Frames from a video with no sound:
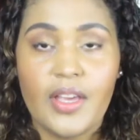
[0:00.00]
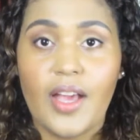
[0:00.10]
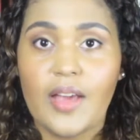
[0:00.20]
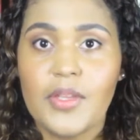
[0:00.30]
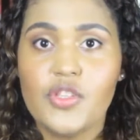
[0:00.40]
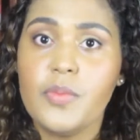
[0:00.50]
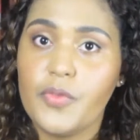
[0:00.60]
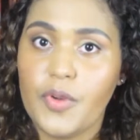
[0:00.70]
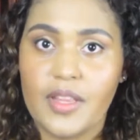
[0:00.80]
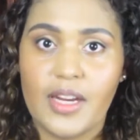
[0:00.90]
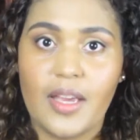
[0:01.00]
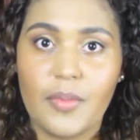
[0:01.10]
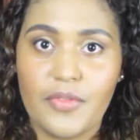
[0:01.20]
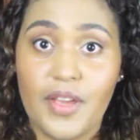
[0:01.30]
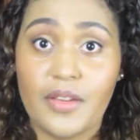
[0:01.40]
I mentioned before that I am
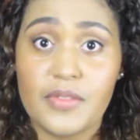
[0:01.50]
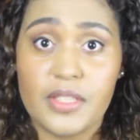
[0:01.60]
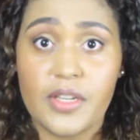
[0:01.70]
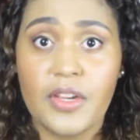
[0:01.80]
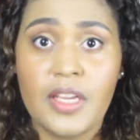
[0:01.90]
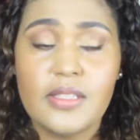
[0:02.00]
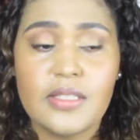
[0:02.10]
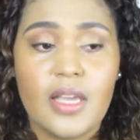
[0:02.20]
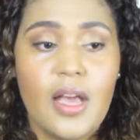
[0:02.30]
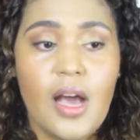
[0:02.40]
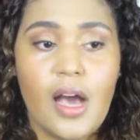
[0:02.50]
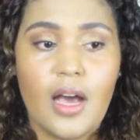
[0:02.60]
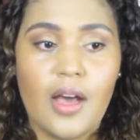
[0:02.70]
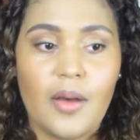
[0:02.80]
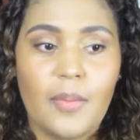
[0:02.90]
a fan of series.
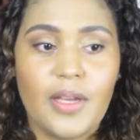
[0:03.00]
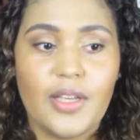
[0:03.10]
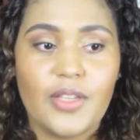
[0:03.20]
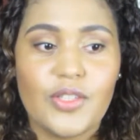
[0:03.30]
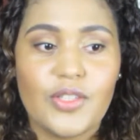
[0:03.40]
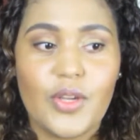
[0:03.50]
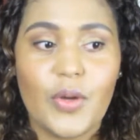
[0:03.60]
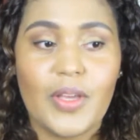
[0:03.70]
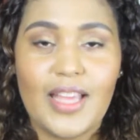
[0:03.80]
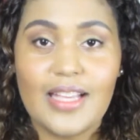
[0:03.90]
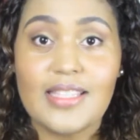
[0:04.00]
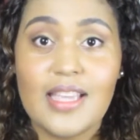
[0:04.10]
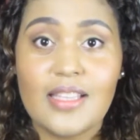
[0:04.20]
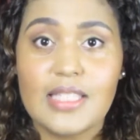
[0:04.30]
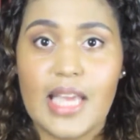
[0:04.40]
So in that
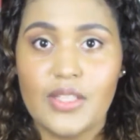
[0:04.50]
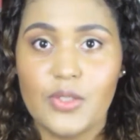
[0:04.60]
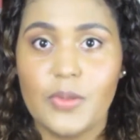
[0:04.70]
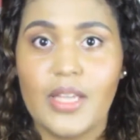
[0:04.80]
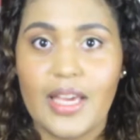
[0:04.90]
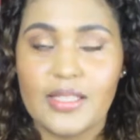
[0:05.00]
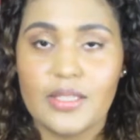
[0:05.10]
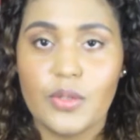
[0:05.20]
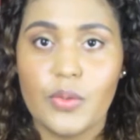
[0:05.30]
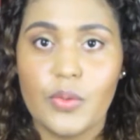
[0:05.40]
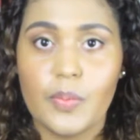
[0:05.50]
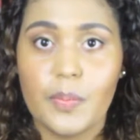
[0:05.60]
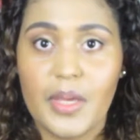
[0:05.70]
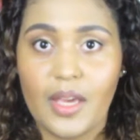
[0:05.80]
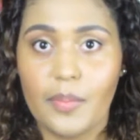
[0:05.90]
sense, I do like to
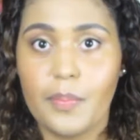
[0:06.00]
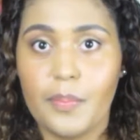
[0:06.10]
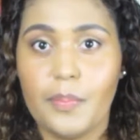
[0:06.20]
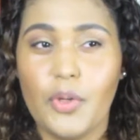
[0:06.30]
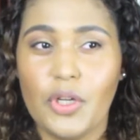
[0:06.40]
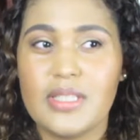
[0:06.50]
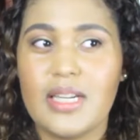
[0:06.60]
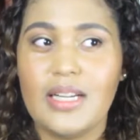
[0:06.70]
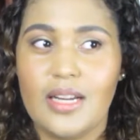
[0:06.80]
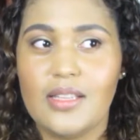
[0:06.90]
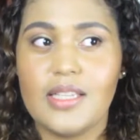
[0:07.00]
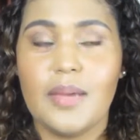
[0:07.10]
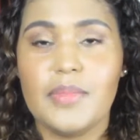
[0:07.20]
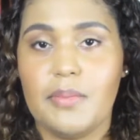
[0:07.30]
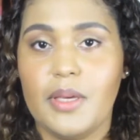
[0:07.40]
pick books, and a lot of the
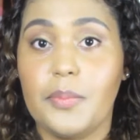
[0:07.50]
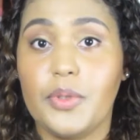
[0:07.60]
times I pick